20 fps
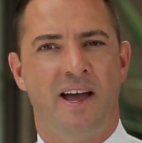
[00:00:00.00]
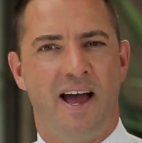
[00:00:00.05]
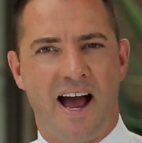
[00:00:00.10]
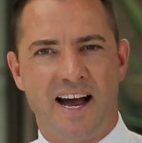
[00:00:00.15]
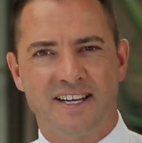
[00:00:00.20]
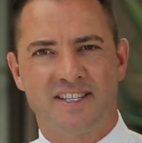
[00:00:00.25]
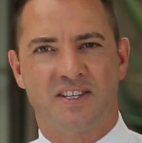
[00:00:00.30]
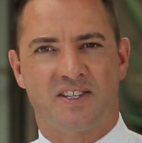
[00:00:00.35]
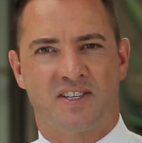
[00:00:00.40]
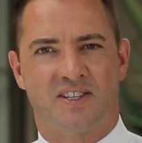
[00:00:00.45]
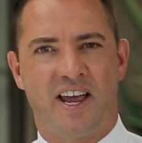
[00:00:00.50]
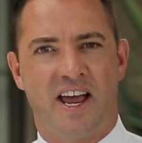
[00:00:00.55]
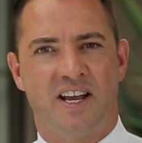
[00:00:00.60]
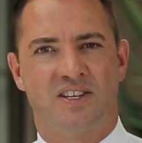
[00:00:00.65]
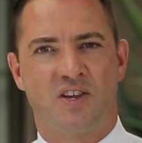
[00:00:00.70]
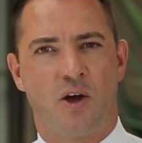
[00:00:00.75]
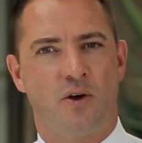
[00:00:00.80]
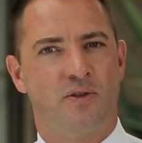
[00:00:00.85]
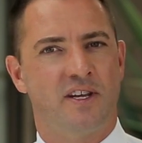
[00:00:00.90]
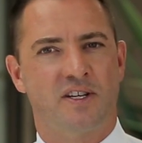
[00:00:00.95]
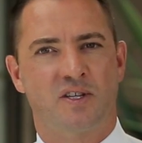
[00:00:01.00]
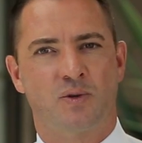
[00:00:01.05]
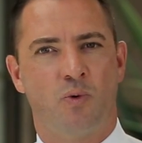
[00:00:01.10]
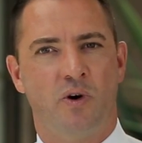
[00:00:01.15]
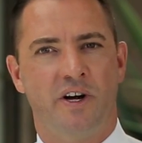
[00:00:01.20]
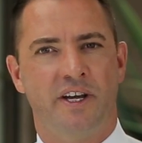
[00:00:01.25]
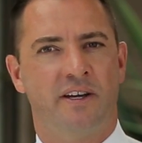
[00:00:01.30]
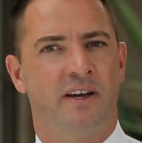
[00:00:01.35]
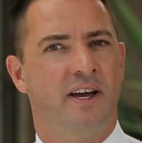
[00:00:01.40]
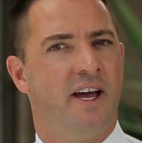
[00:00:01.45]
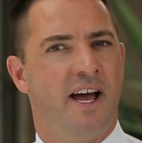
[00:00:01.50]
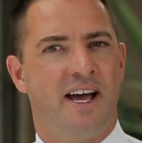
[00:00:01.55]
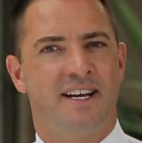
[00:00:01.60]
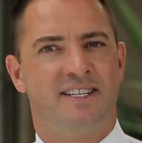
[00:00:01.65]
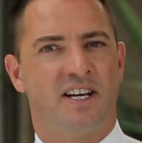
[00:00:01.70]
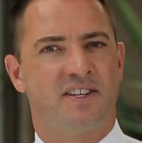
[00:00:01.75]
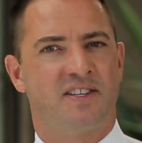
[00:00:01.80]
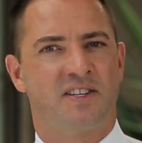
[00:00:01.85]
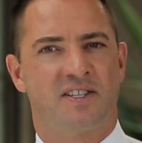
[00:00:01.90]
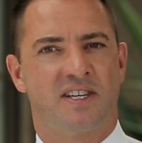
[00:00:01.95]
As it stands though this week, it
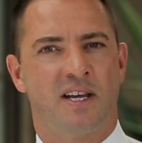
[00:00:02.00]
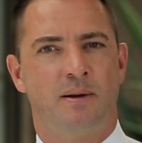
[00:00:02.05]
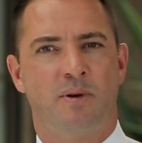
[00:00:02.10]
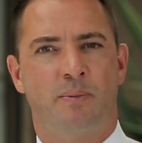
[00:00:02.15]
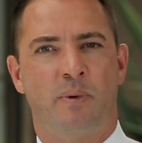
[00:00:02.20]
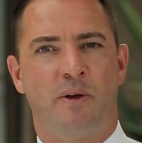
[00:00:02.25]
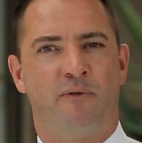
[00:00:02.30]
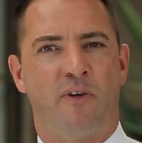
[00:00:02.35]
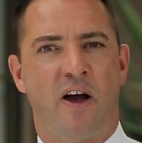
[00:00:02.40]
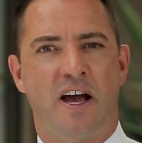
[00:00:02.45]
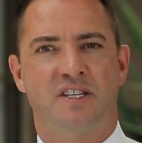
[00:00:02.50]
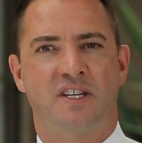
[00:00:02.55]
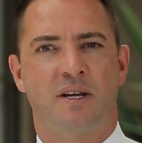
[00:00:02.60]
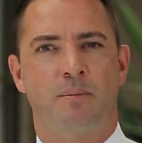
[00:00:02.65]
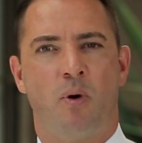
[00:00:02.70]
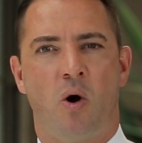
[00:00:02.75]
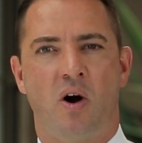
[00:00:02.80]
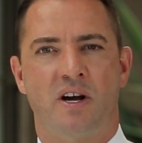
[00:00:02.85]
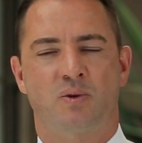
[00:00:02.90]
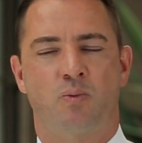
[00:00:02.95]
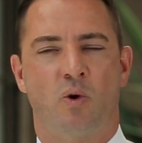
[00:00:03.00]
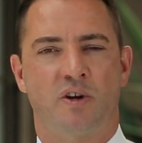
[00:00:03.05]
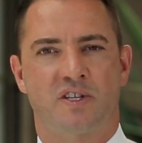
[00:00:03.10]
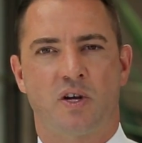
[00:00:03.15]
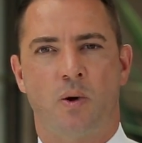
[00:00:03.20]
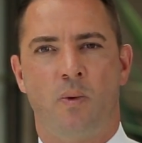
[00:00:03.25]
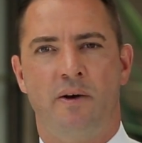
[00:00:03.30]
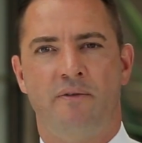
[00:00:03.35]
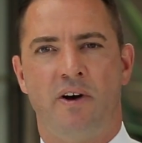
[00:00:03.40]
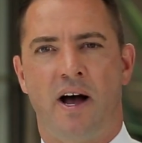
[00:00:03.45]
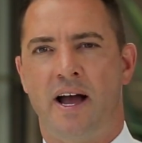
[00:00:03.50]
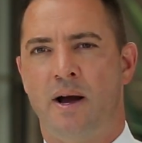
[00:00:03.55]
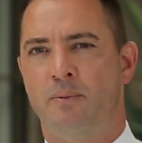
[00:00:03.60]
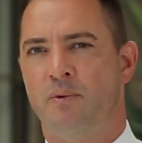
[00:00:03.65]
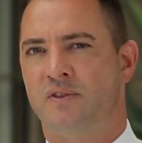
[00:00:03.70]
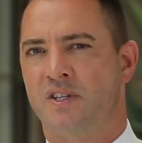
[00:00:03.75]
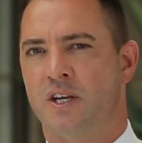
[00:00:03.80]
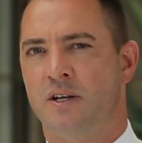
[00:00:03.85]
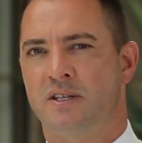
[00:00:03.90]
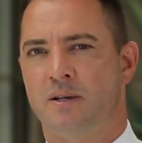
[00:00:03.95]
doesn't seem to be phasing buyers whatsoever, and
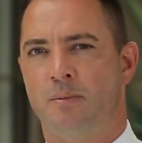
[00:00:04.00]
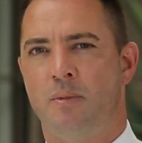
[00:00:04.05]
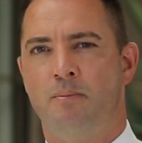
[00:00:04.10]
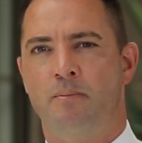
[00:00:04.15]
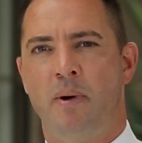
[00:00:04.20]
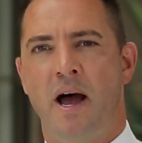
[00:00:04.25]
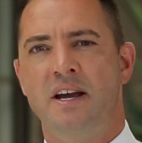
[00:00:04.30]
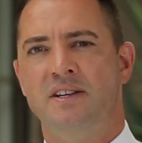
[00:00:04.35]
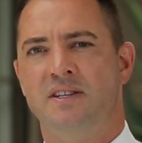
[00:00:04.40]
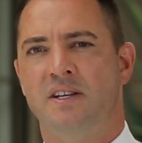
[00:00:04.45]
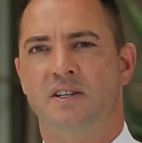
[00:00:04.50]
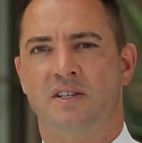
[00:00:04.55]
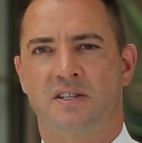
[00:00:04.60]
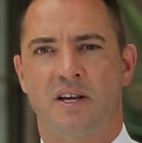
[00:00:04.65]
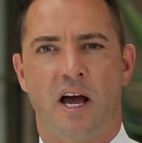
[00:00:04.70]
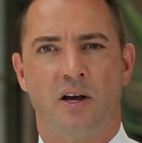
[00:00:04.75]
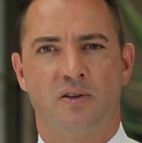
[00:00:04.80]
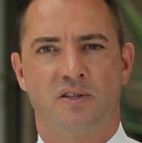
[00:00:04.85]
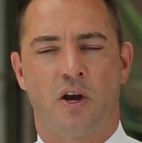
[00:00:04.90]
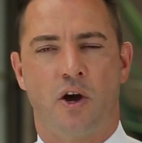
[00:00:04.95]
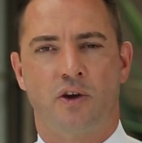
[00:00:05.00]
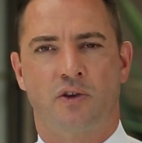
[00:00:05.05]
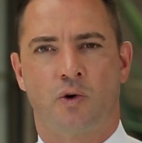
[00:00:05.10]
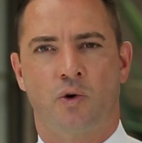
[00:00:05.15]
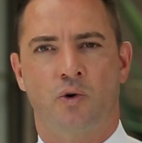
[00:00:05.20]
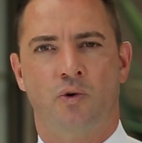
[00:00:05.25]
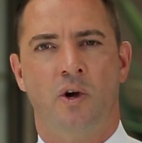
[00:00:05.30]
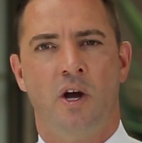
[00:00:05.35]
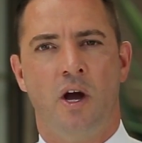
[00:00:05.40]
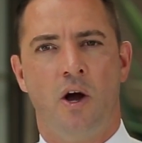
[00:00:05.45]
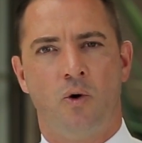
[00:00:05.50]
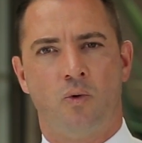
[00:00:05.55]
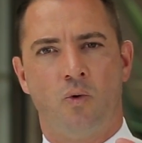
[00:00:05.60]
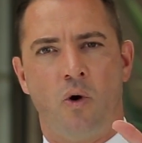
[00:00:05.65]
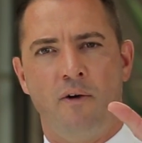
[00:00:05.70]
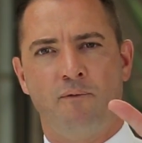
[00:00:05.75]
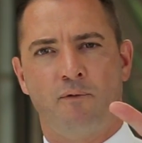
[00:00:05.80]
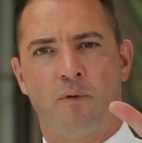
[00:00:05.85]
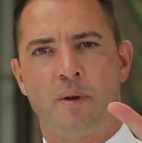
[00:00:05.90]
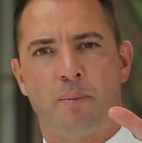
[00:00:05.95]
we've seen some amazing sales go through
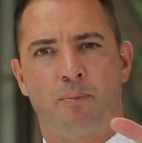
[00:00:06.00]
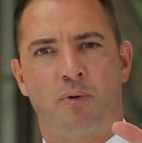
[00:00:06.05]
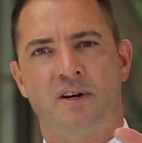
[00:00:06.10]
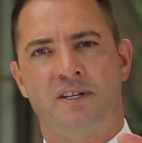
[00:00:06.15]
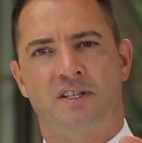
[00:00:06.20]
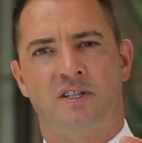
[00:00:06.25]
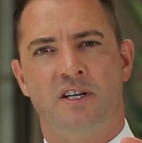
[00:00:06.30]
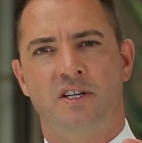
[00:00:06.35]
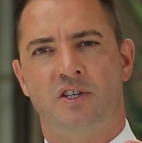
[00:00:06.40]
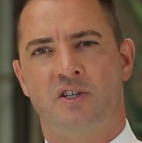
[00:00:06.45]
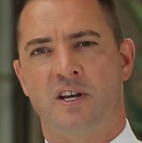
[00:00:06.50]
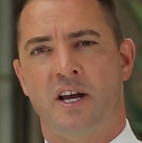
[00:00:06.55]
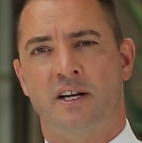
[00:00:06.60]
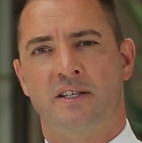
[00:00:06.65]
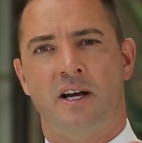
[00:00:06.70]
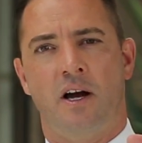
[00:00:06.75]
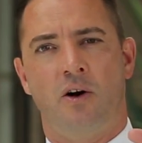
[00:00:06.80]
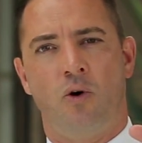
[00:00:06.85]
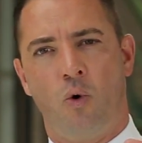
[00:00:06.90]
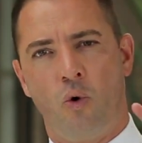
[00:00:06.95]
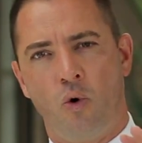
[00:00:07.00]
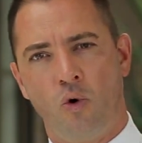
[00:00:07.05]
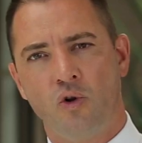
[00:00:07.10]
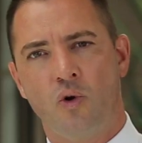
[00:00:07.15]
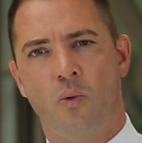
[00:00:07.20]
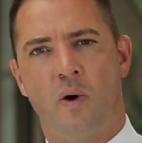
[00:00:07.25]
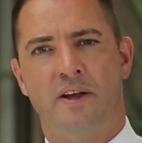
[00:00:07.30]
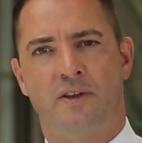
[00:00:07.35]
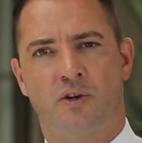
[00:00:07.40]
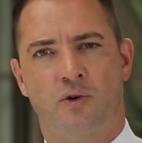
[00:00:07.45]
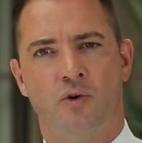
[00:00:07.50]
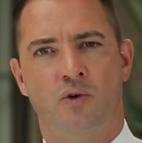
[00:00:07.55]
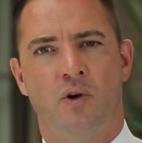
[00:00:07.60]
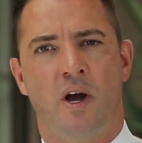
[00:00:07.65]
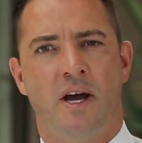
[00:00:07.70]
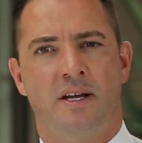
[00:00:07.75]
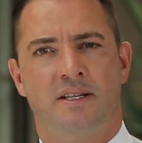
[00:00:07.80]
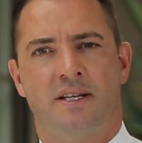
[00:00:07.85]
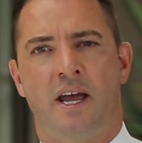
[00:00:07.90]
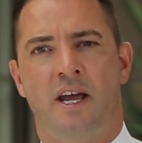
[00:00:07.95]
right from the prestige sector all the way through
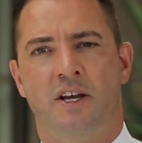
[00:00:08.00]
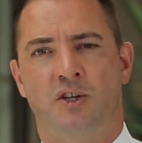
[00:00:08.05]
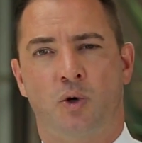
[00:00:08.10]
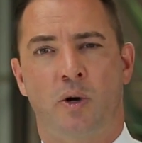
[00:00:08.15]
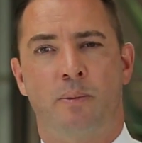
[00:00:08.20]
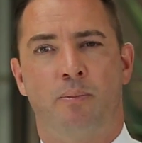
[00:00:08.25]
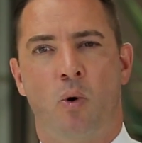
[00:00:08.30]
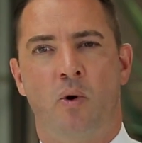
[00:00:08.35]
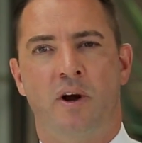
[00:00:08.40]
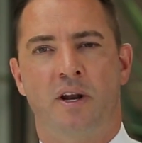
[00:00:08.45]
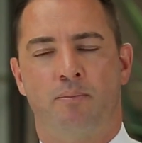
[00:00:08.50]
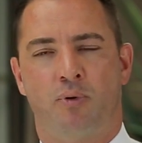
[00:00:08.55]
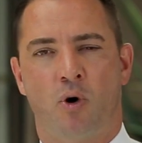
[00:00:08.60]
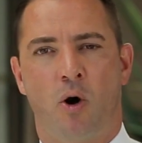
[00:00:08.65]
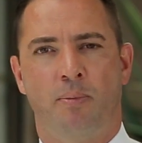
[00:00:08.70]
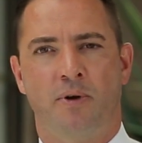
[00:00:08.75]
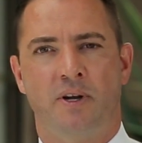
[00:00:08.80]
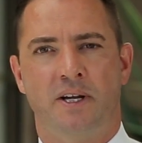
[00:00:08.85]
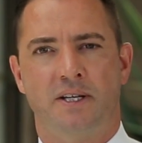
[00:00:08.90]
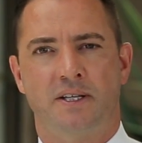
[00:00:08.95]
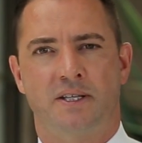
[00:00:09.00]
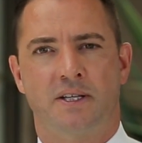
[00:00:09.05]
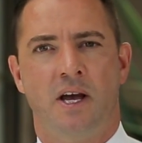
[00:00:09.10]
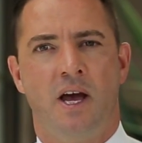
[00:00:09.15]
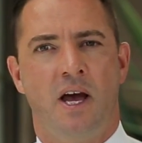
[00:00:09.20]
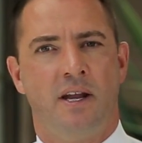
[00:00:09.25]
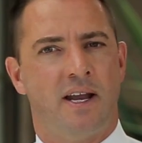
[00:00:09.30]
to entry point properties.